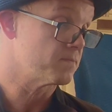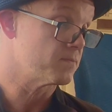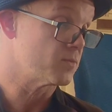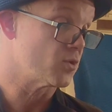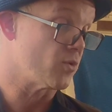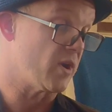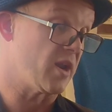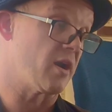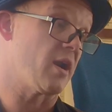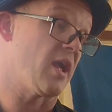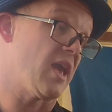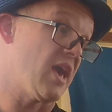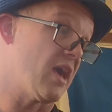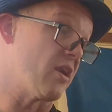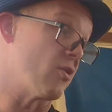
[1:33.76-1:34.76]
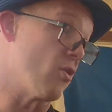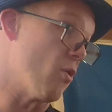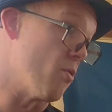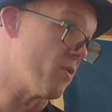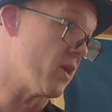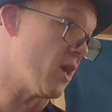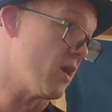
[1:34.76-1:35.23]
Granted, I had an
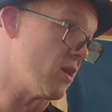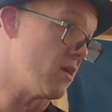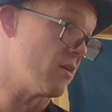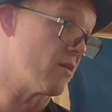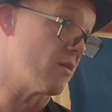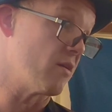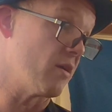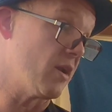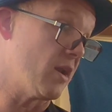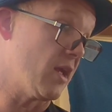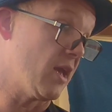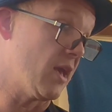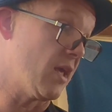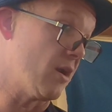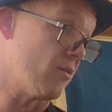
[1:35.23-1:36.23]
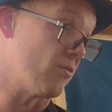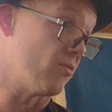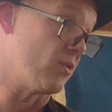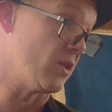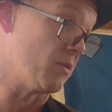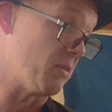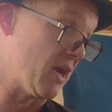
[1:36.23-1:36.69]
okay gear and I had a
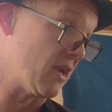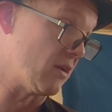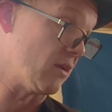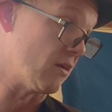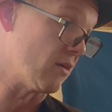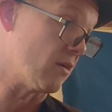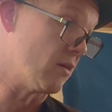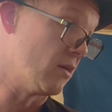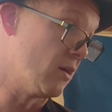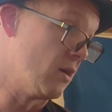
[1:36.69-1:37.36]
really bad gear.